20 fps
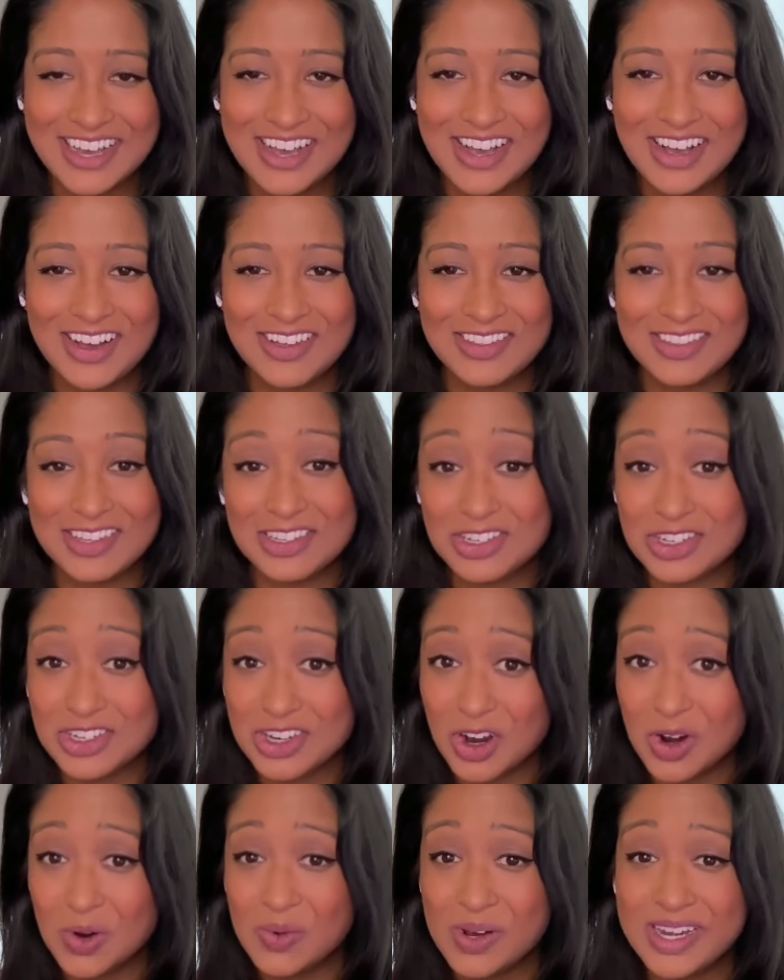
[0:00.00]
On this
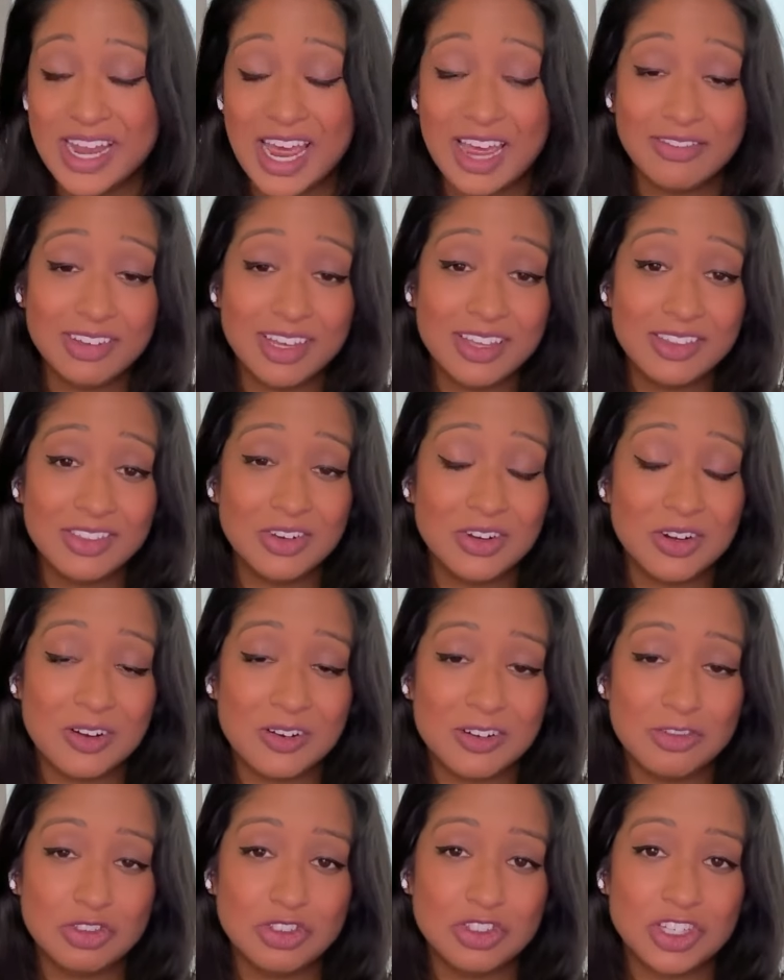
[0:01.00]
show, we navigate the
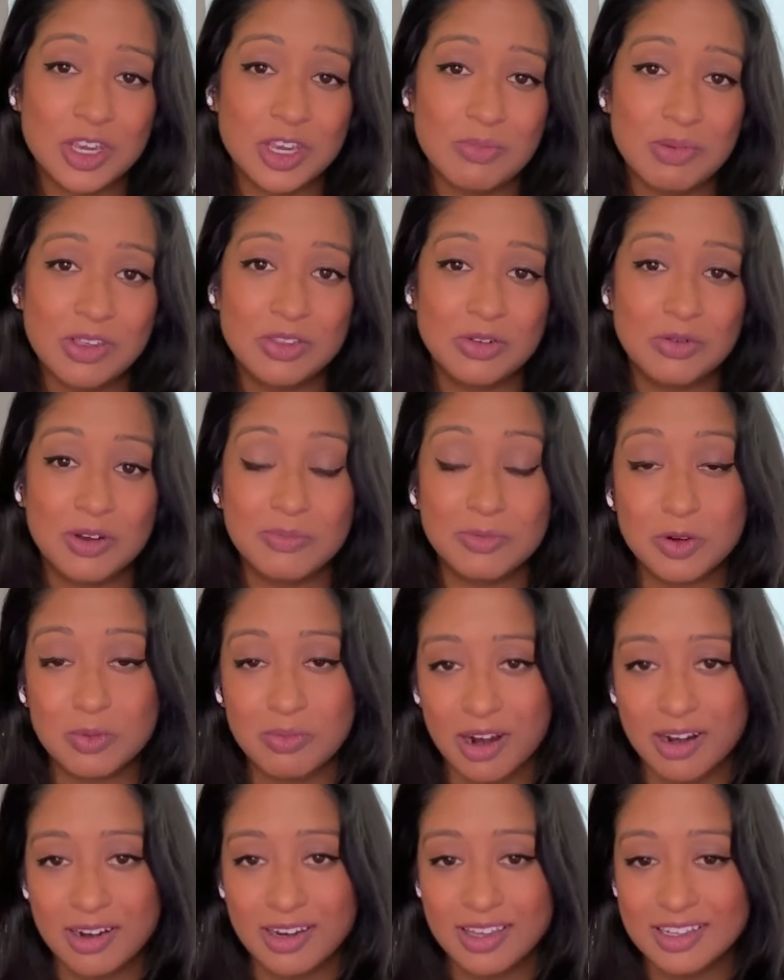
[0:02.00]
currents shaping the crypto
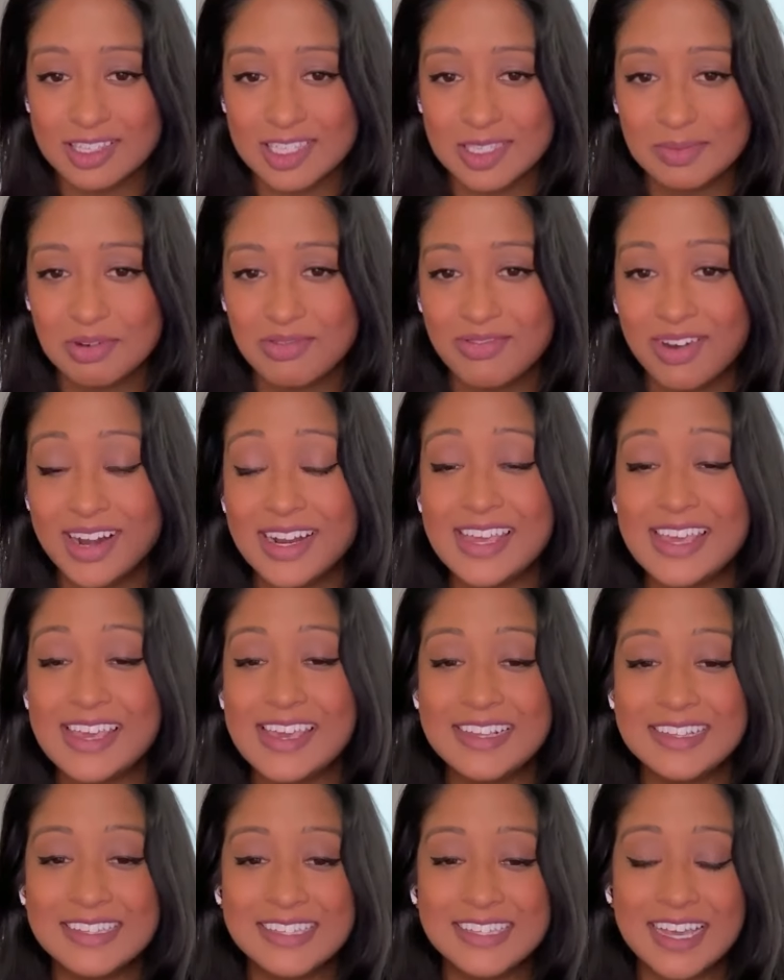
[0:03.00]
markets, providing
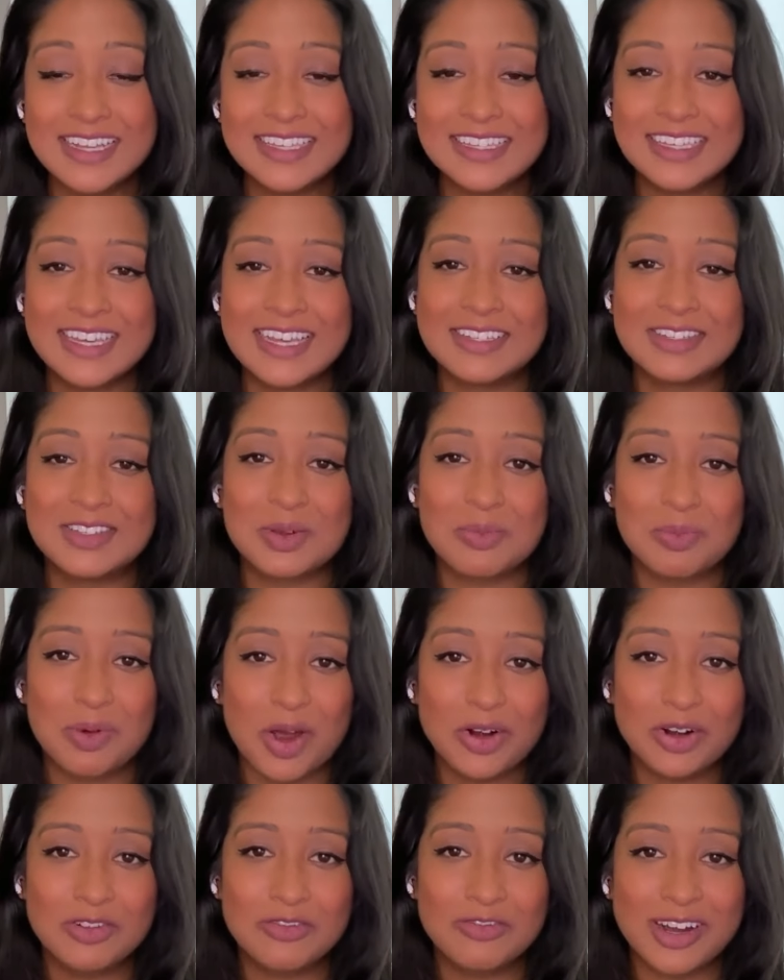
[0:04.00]
insights against the
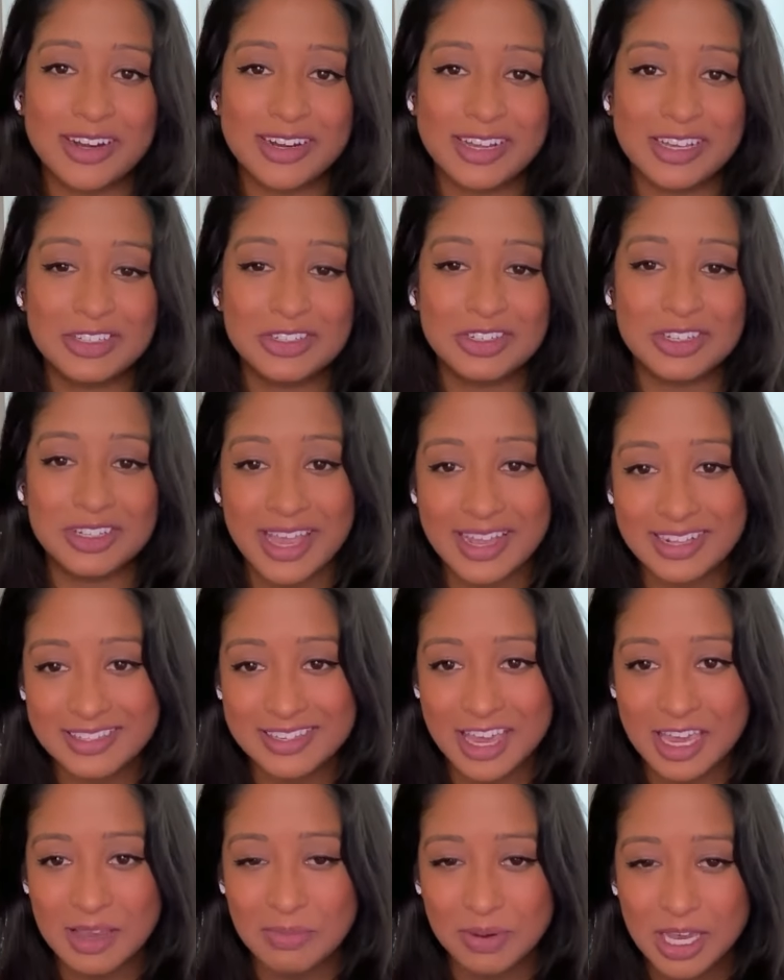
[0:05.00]
broader financial
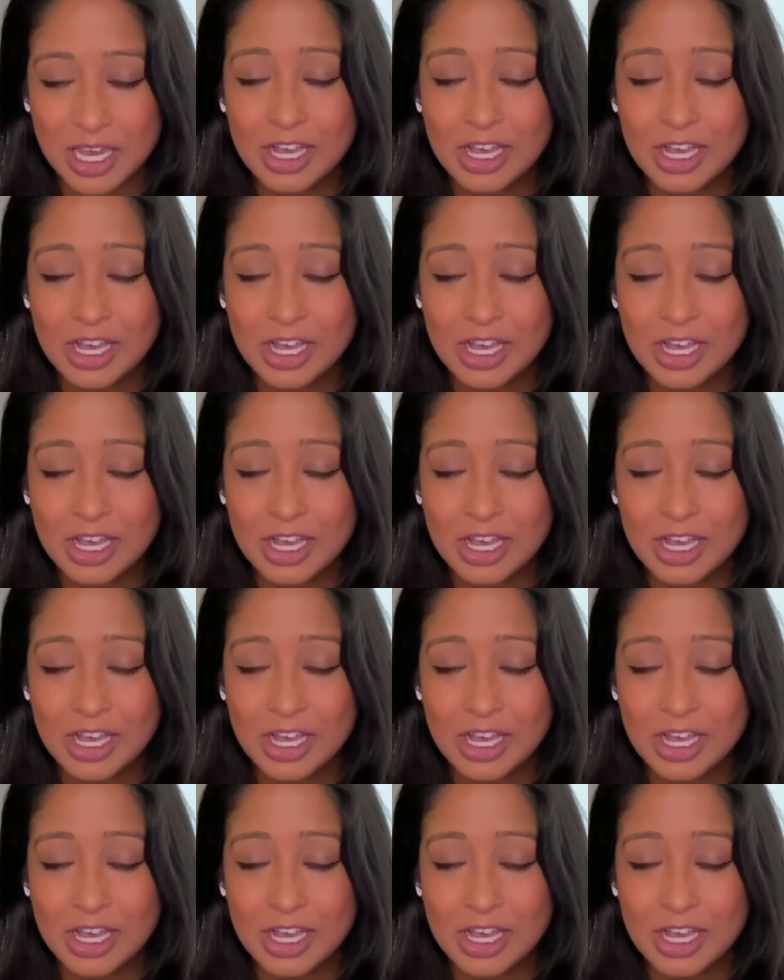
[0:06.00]
landscape.